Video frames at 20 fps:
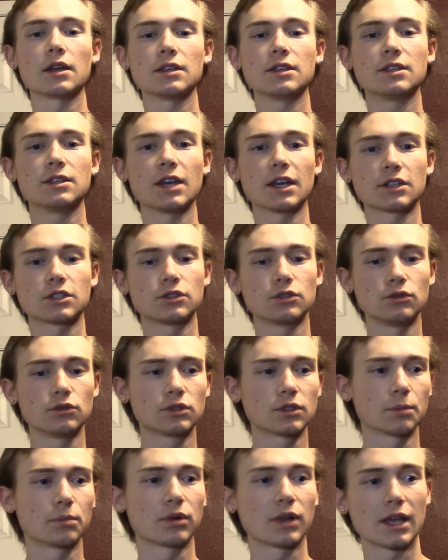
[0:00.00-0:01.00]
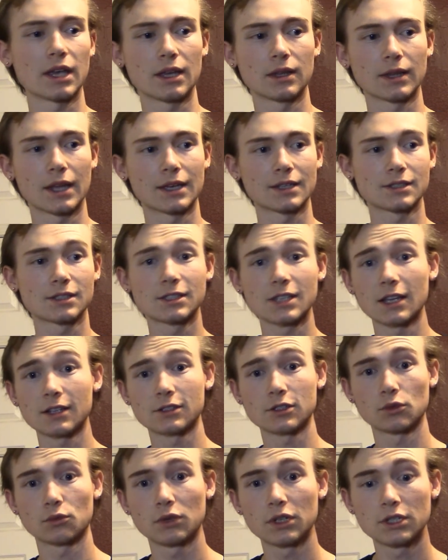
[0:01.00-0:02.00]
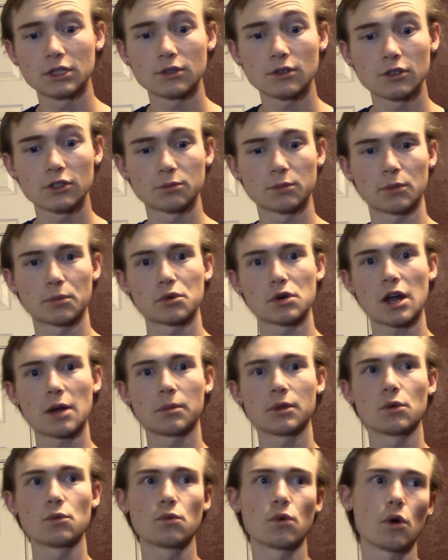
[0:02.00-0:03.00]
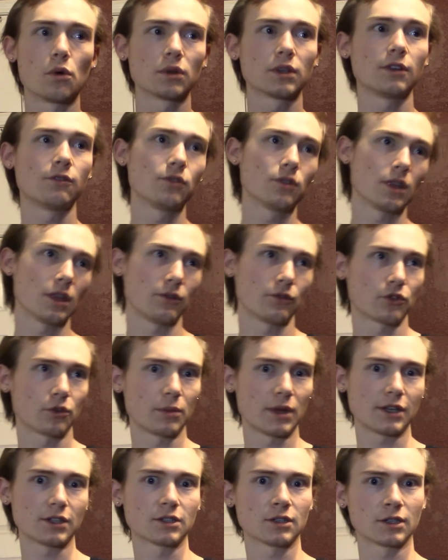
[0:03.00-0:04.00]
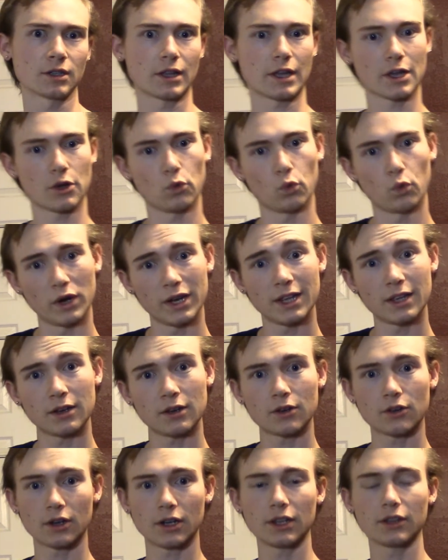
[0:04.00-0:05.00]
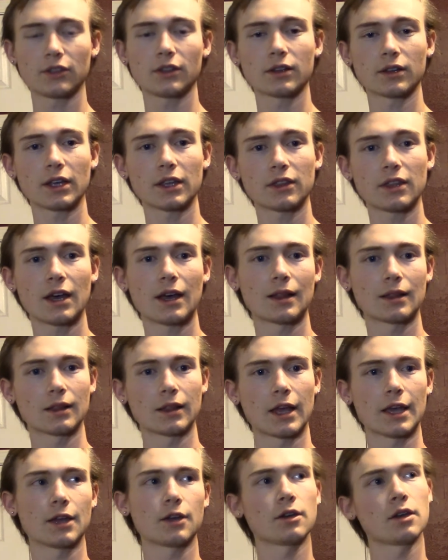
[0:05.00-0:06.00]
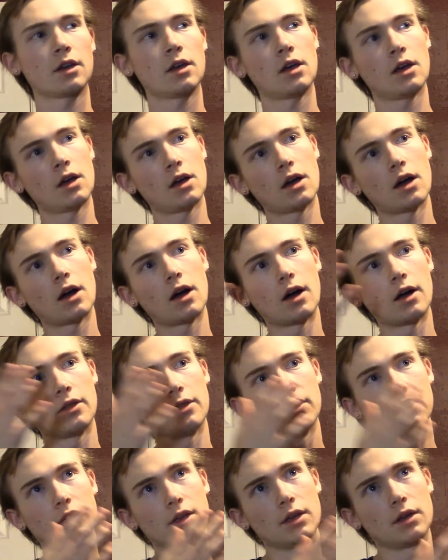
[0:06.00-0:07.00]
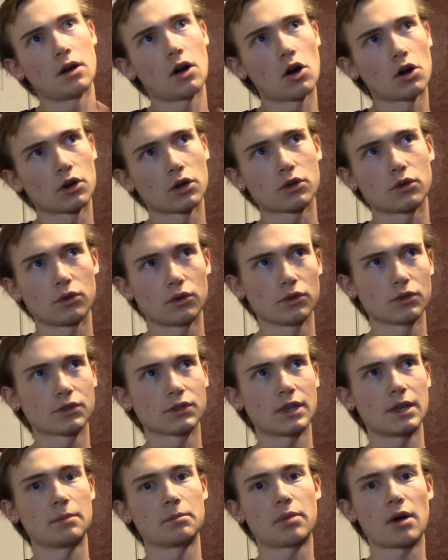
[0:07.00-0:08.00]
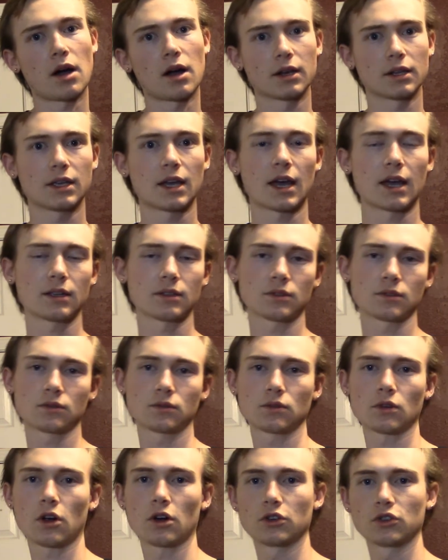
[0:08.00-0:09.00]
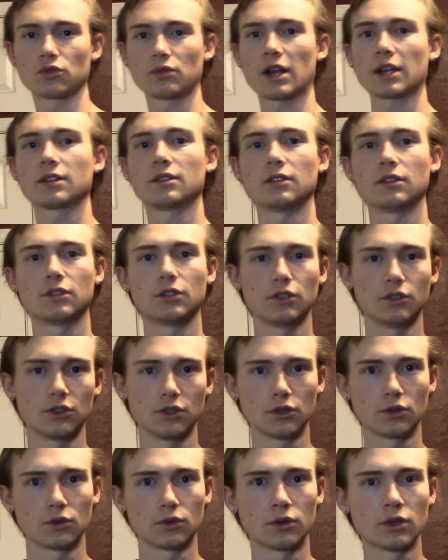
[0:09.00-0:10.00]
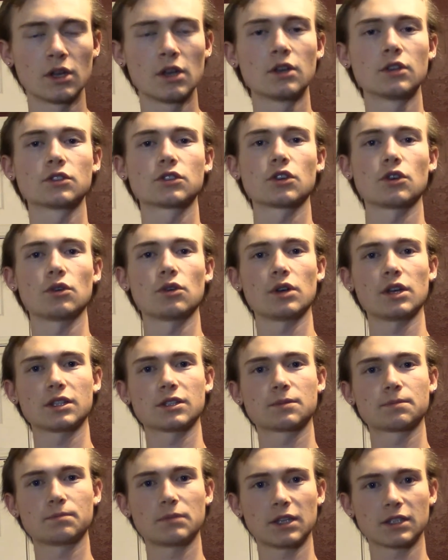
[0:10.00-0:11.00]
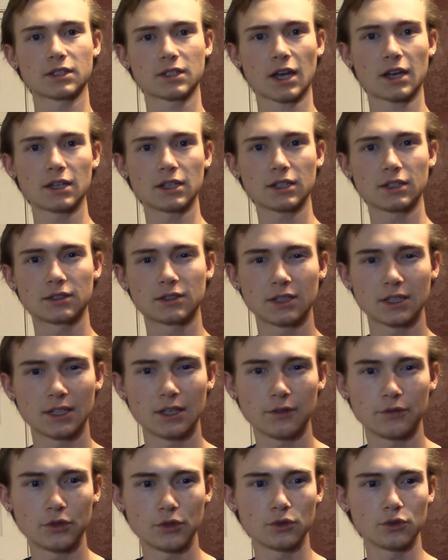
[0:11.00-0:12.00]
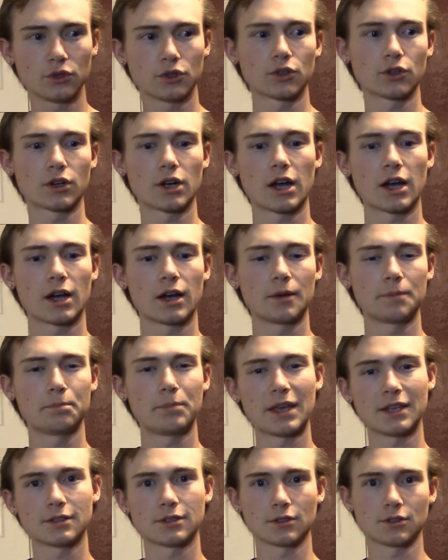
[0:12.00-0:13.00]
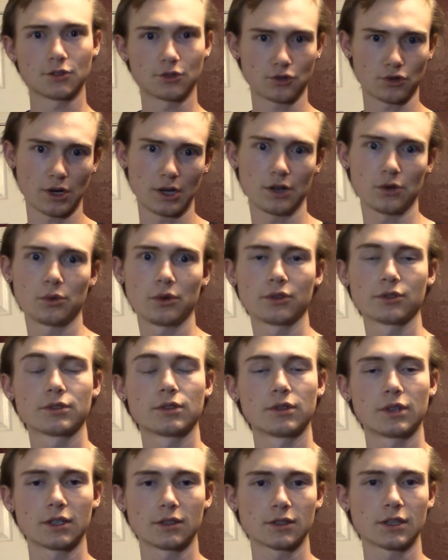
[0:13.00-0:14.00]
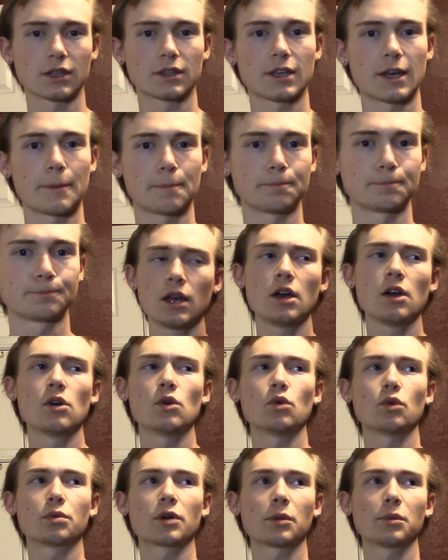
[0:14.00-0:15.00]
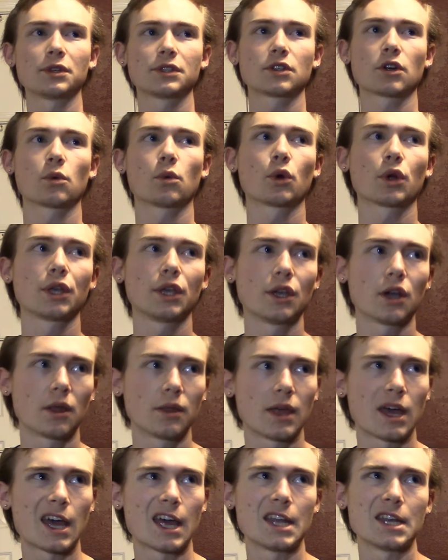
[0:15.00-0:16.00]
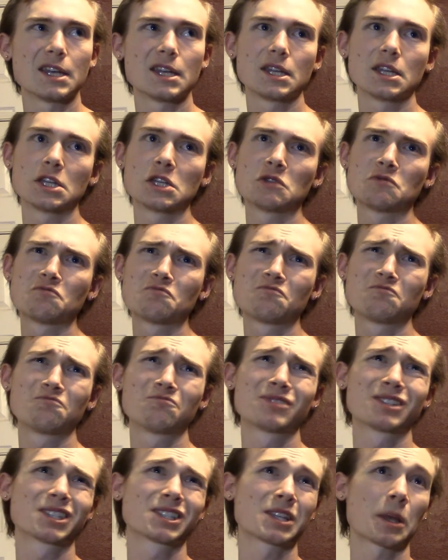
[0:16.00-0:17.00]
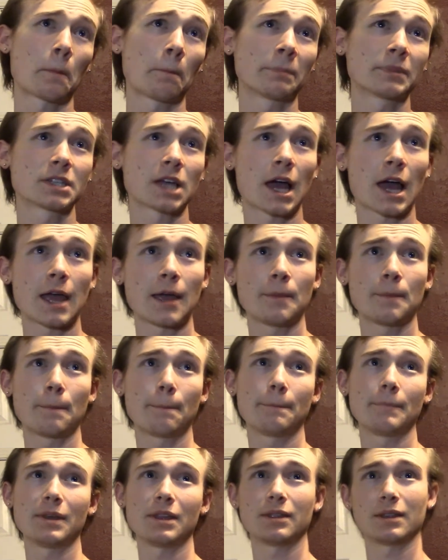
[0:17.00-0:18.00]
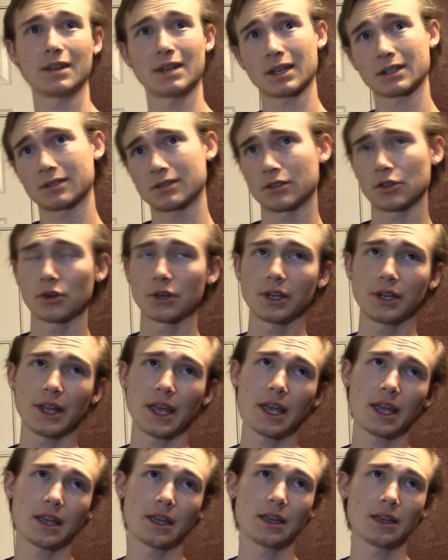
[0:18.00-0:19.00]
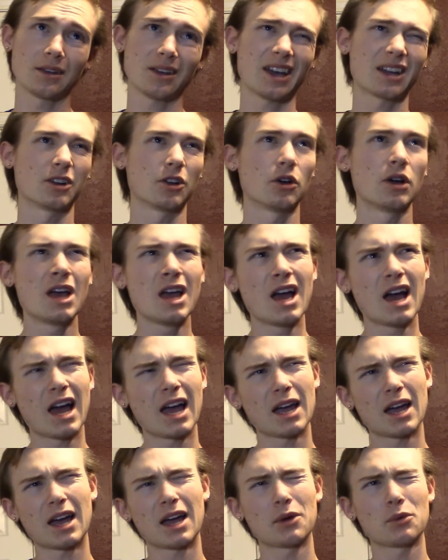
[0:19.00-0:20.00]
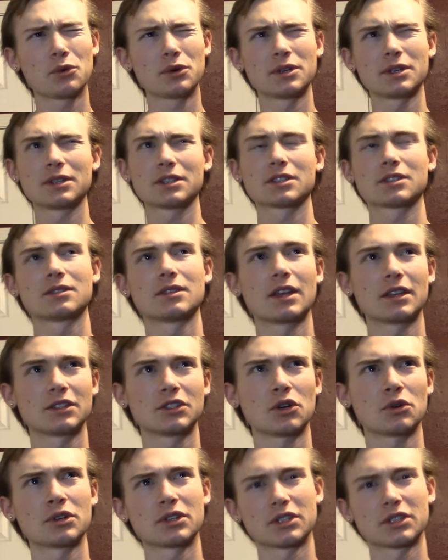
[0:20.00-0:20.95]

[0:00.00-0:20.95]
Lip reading: get you to play in like states and regionals, but probably won't give you the information to like win it or anything like that, like the articles and podcasts are directed to do. So it's kind of to give you your basics, your training wheels and things like that. We'll probably start working on that sometime in the next 30 days. I don't know. I don't